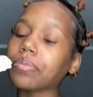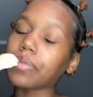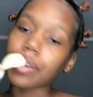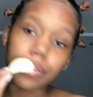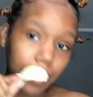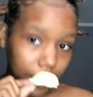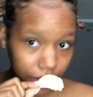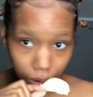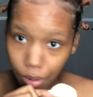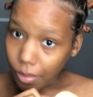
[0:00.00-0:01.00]
he takes
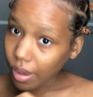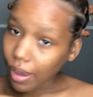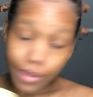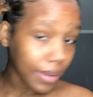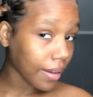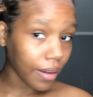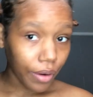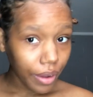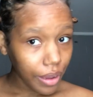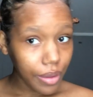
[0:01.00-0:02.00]
care of me i take care of
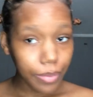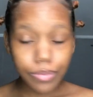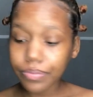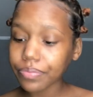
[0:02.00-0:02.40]
him